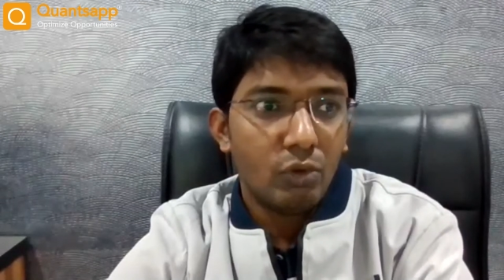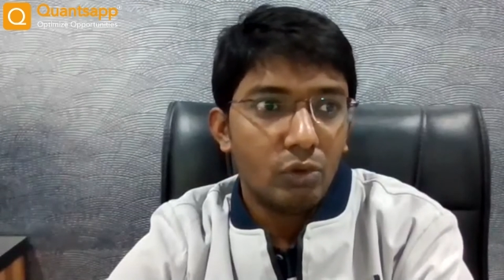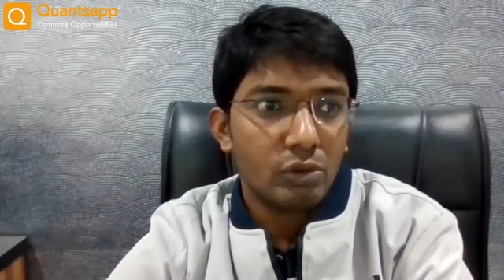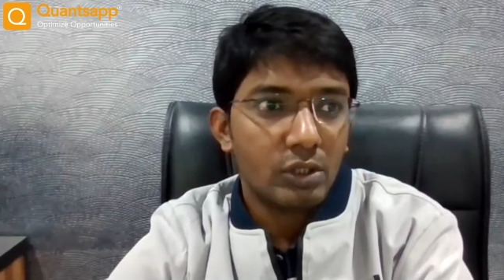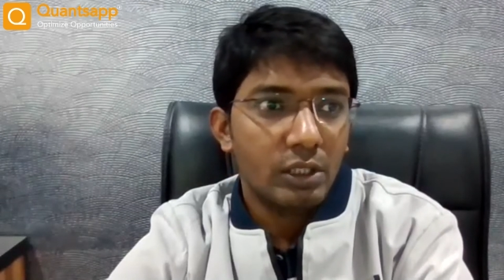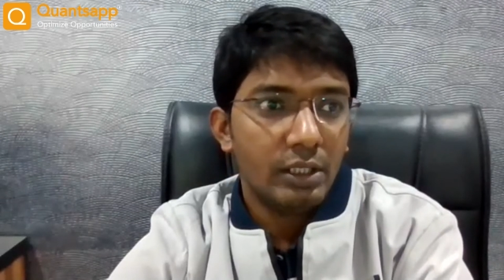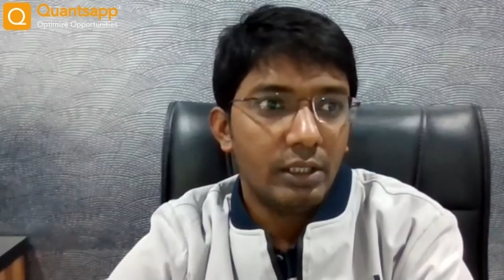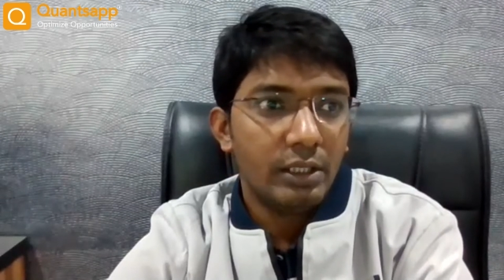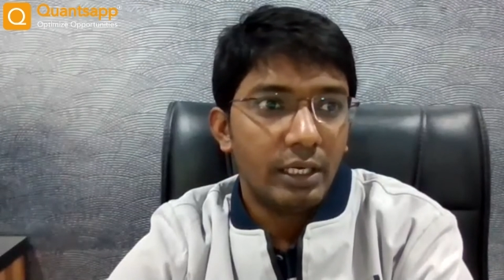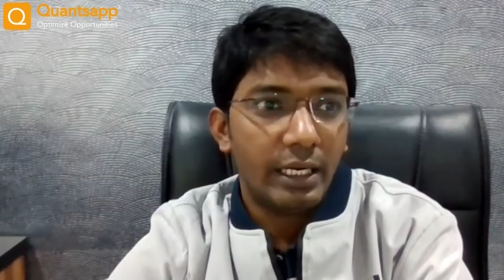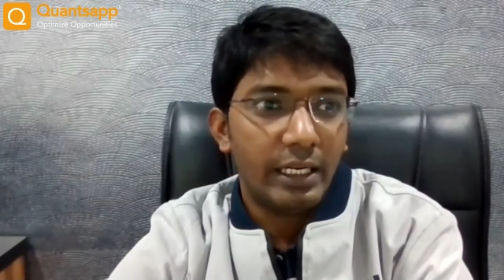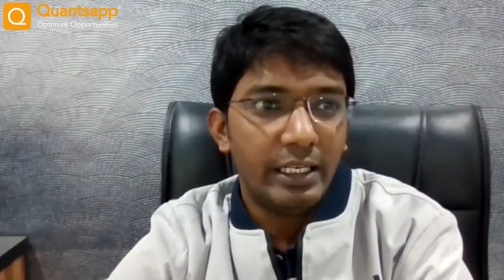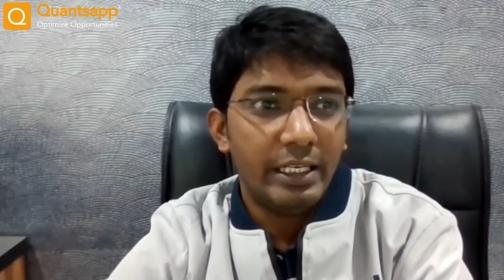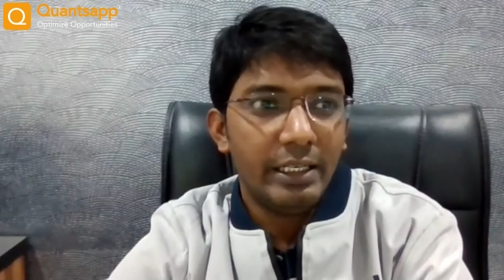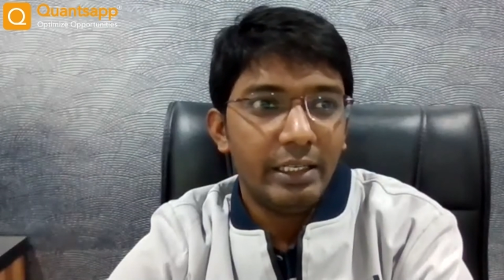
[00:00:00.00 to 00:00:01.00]
mostly in the
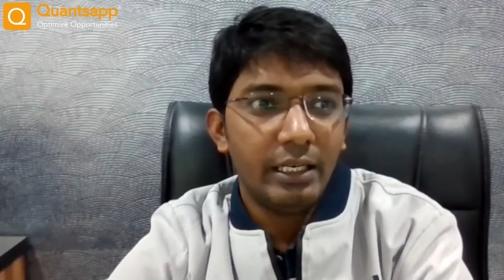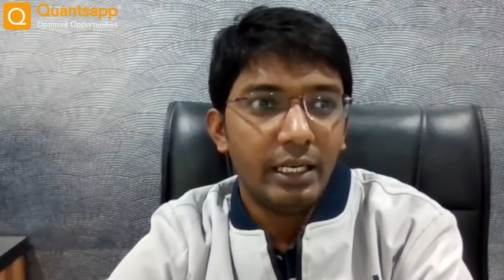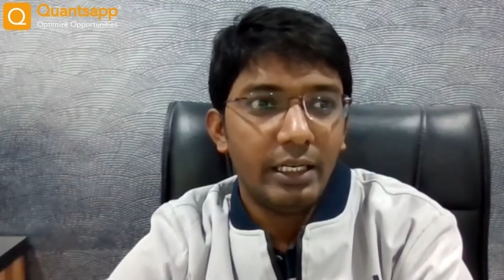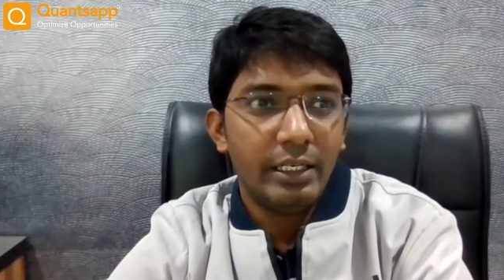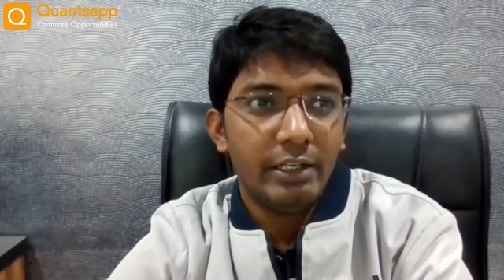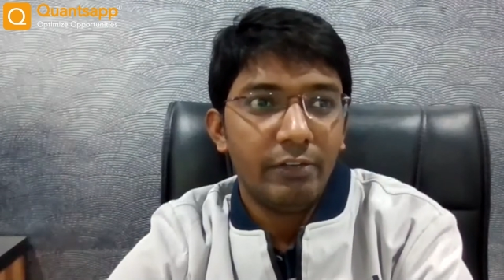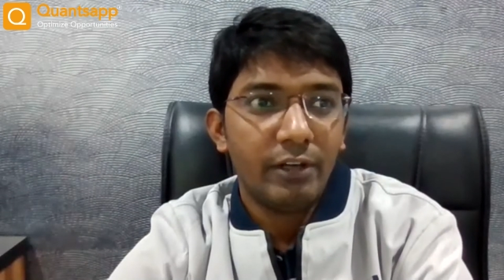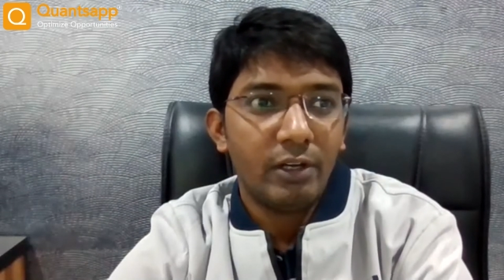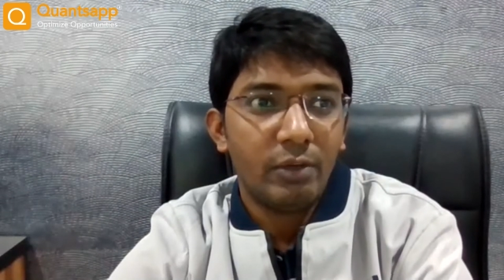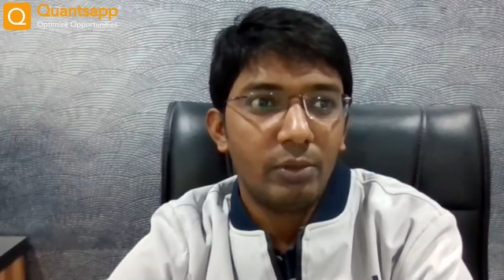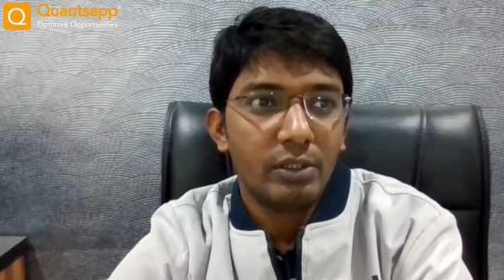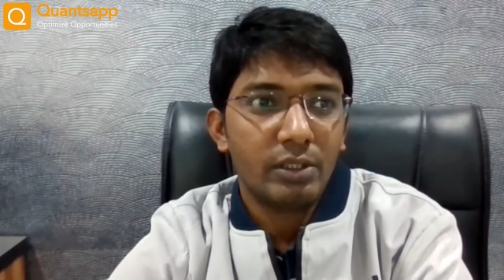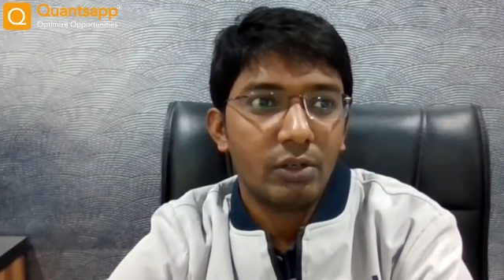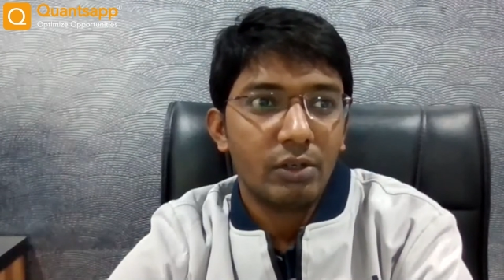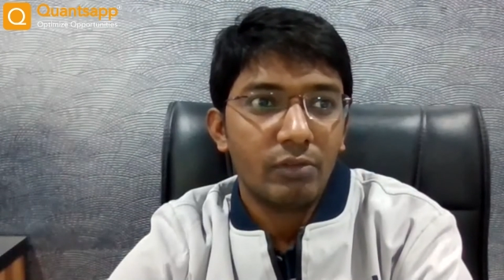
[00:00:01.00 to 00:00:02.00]

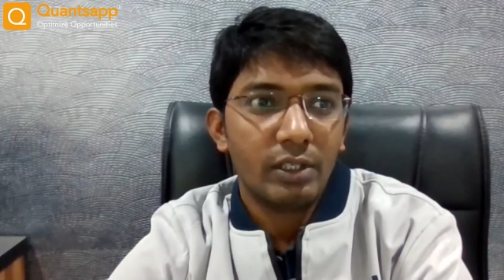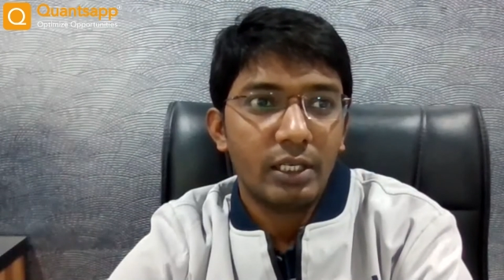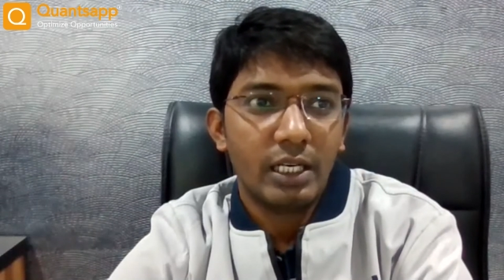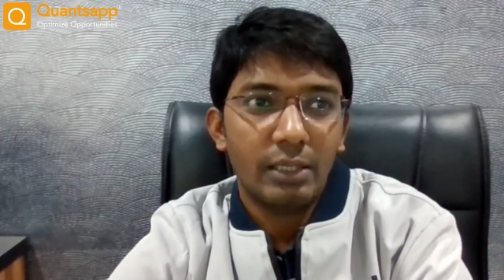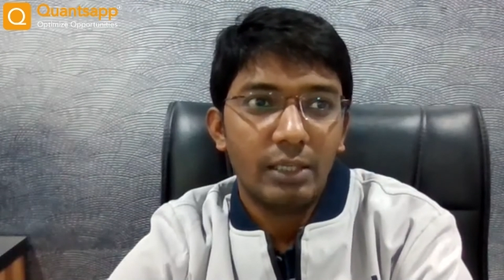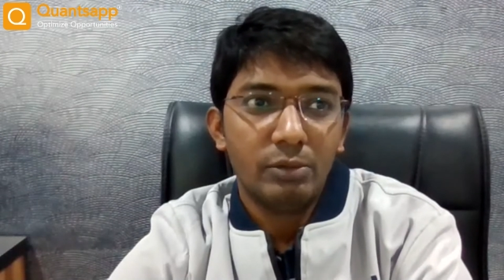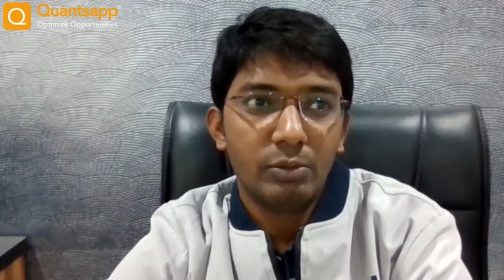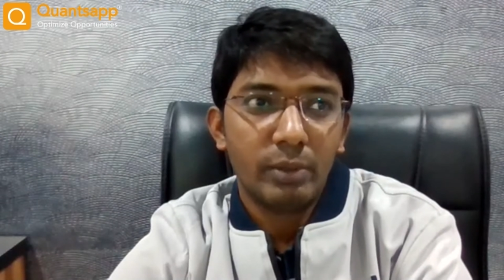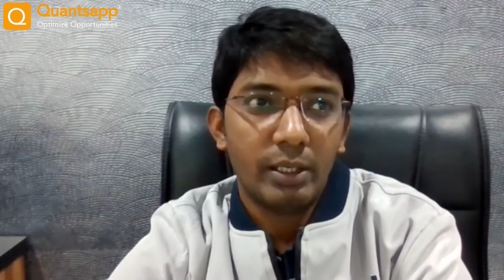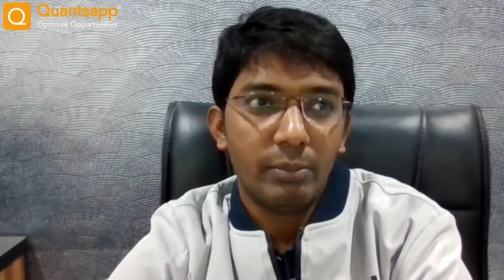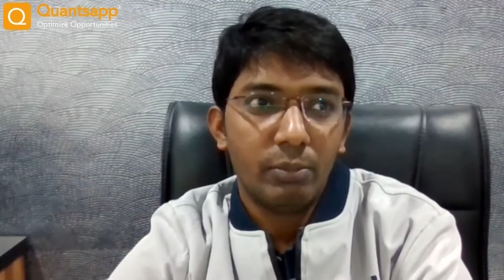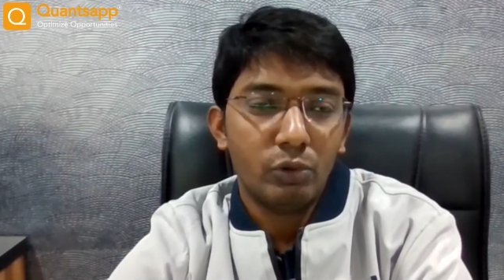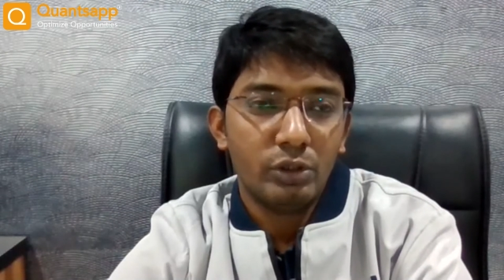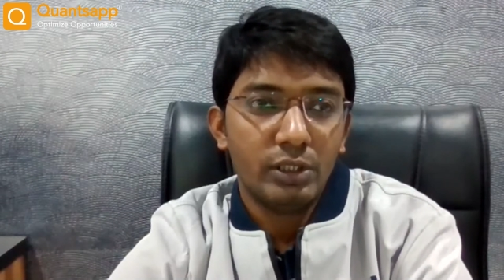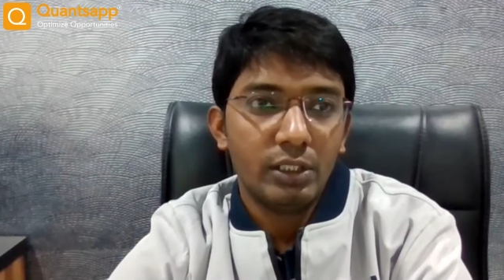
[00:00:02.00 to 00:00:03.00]
90-95% of the times my
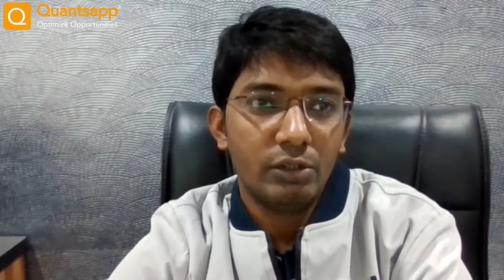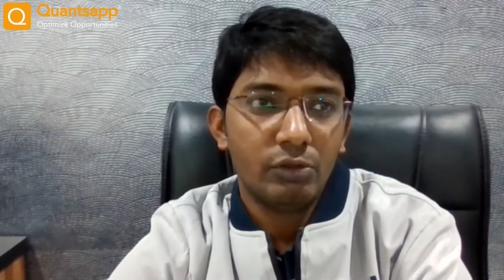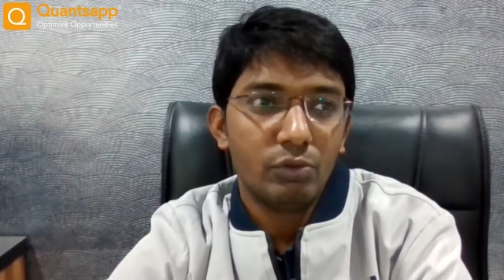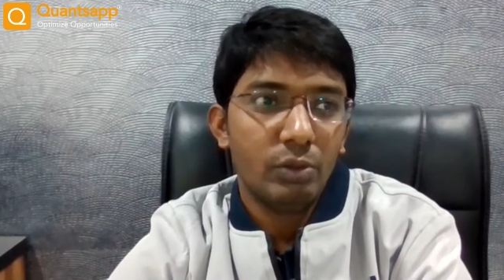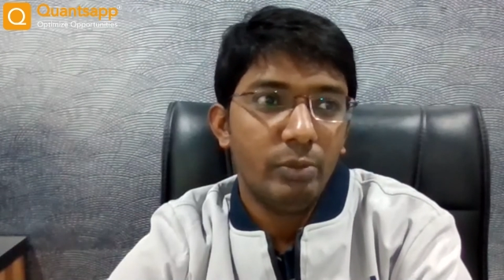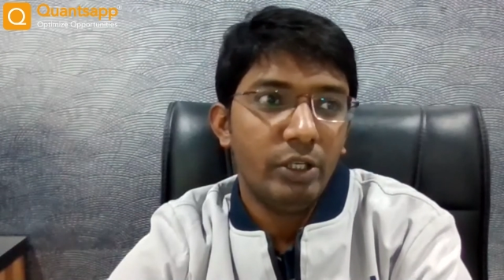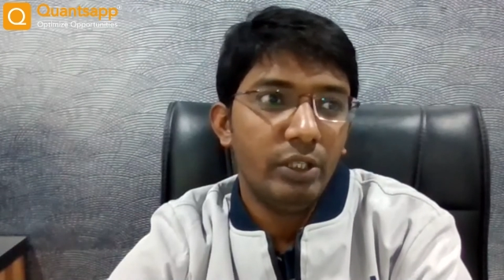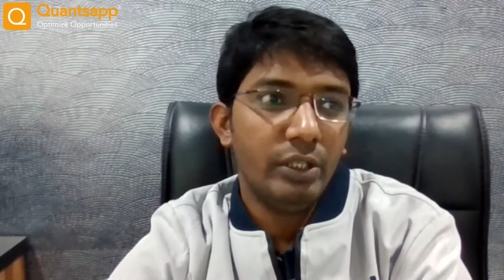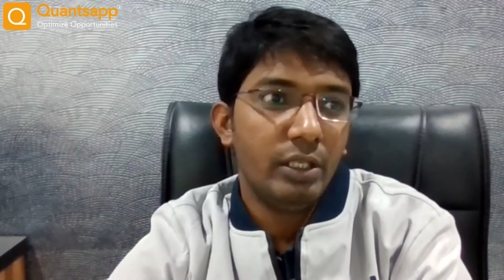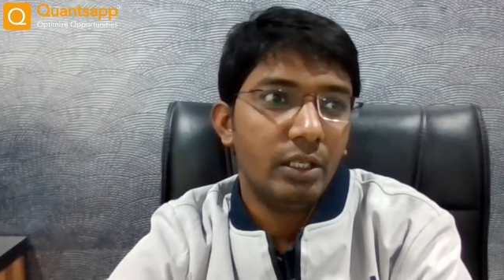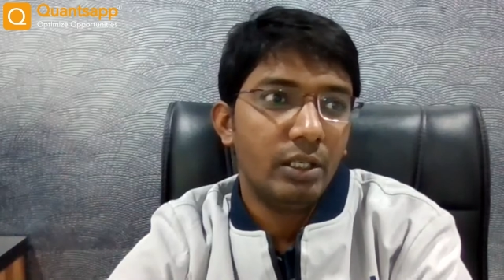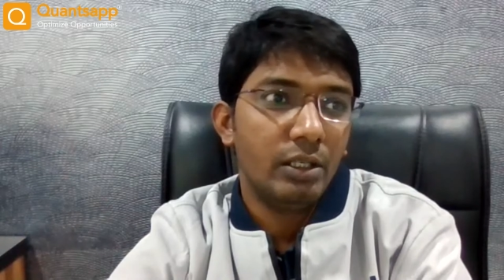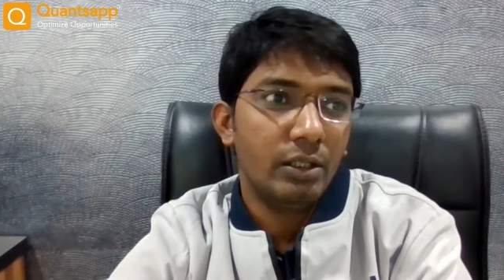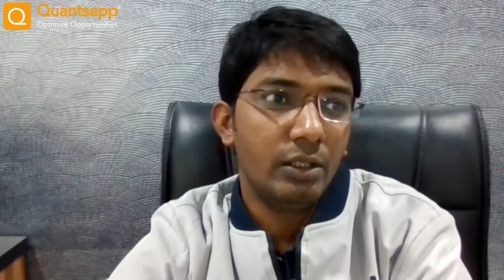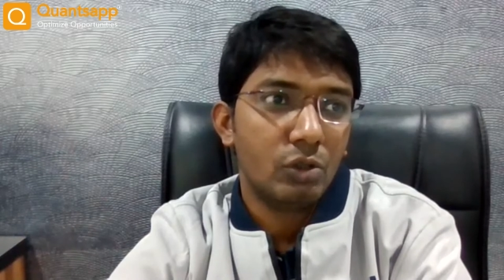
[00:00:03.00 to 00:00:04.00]
positions will be in
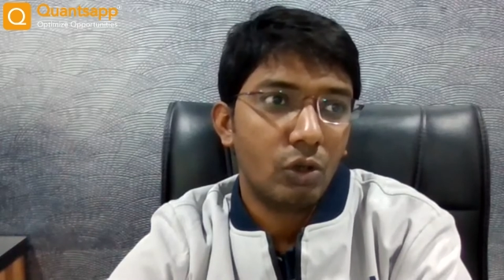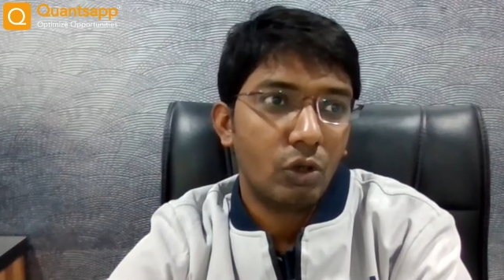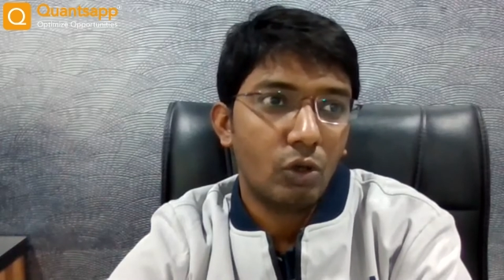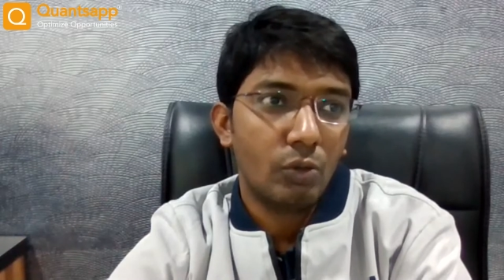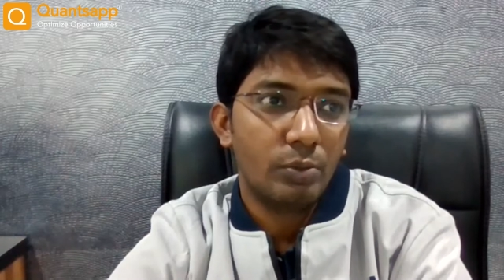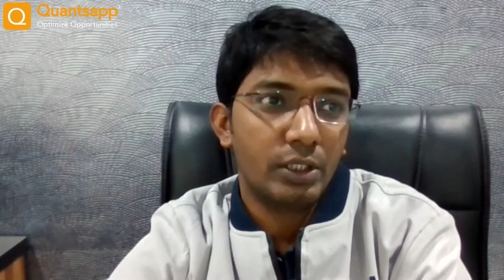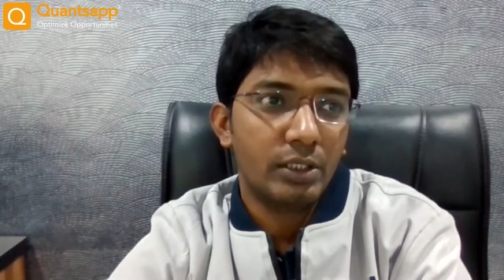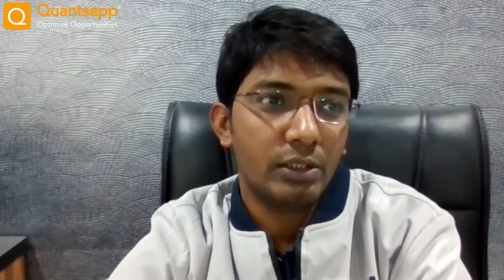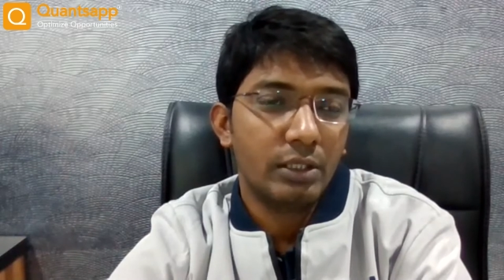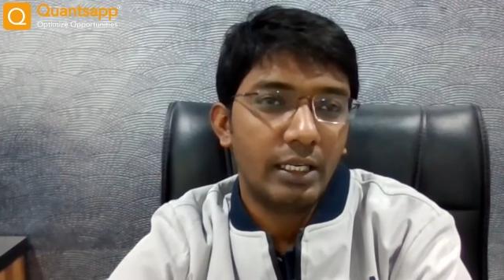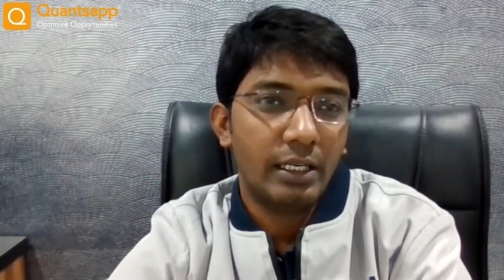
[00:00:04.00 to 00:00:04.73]
the stock options,